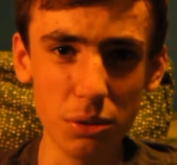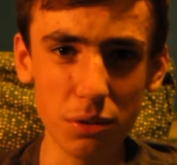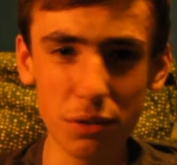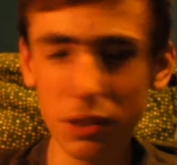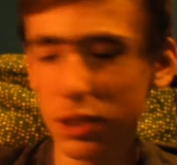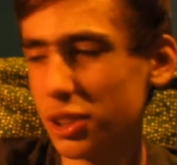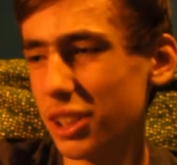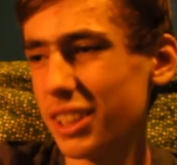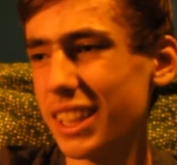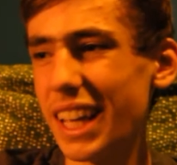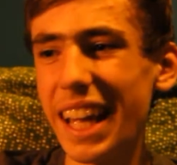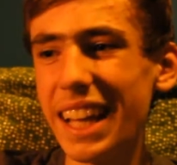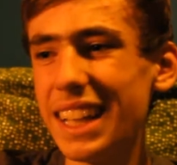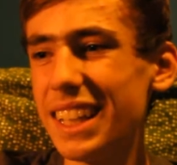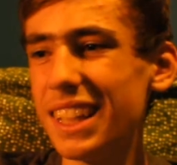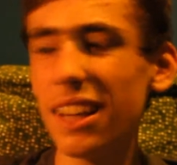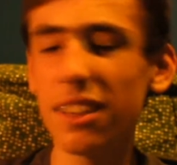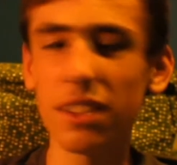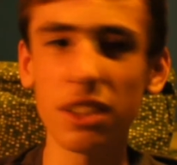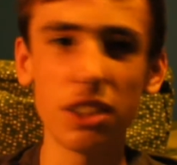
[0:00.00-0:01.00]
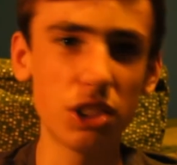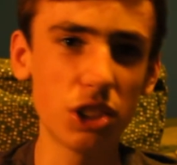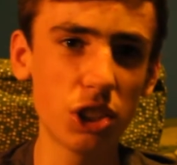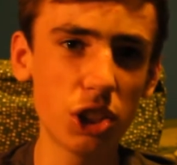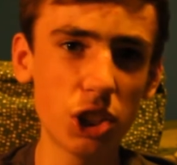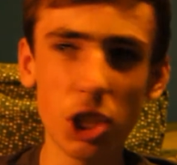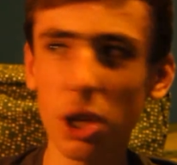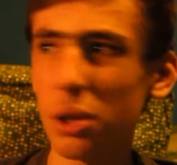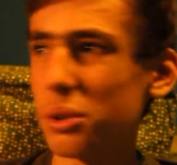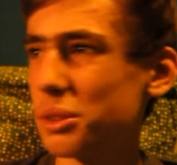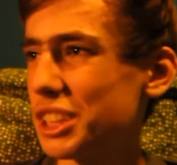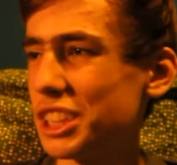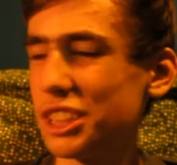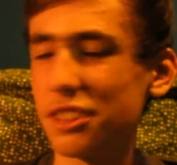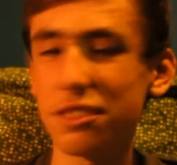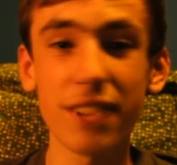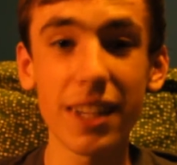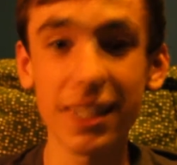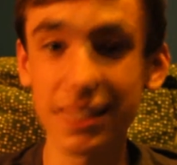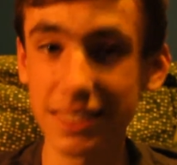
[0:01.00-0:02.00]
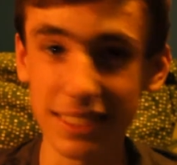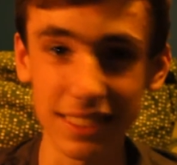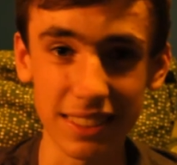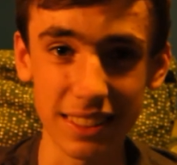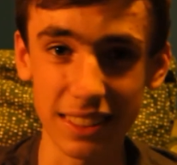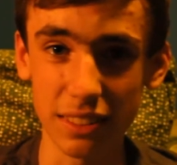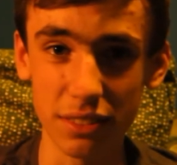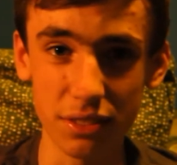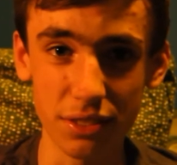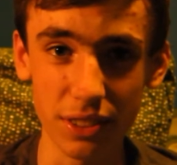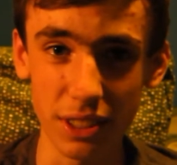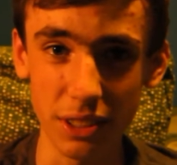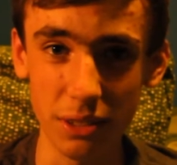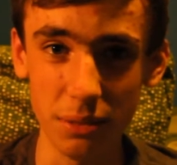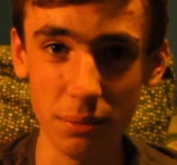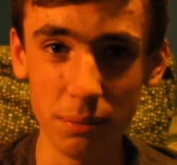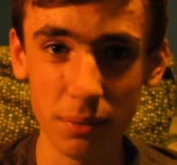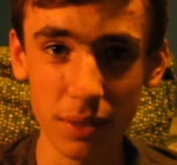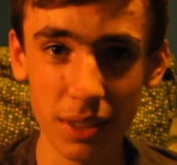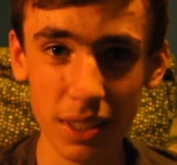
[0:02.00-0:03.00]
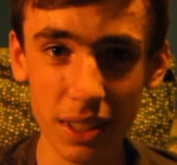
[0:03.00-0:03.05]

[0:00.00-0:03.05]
It feels like any other childish fantasy film.